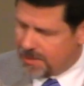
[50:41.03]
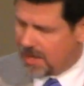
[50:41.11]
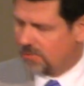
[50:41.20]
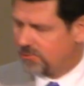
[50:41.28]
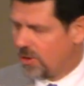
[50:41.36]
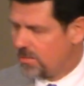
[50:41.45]

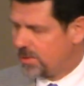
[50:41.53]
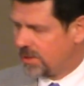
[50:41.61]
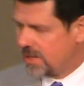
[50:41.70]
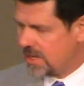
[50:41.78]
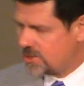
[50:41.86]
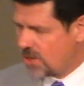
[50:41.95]
than for a
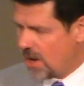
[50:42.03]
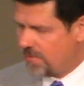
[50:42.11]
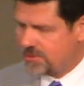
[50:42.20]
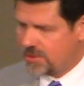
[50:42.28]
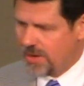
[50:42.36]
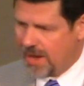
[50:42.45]
police
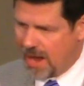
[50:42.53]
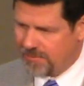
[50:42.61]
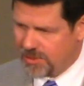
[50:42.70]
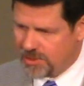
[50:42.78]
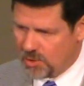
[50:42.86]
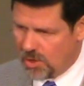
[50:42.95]
officer to
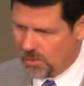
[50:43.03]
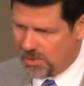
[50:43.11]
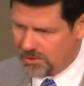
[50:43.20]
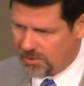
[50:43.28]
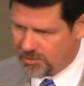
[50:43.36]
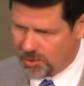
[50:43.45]
have to do it
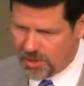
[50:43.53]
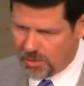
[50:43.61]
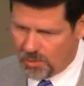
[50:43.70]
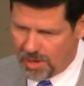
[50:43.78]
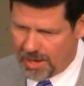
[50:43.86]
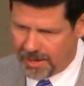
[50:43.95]
when they're
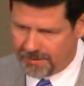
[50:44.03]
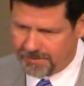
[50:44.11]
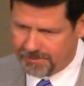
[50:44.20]
31.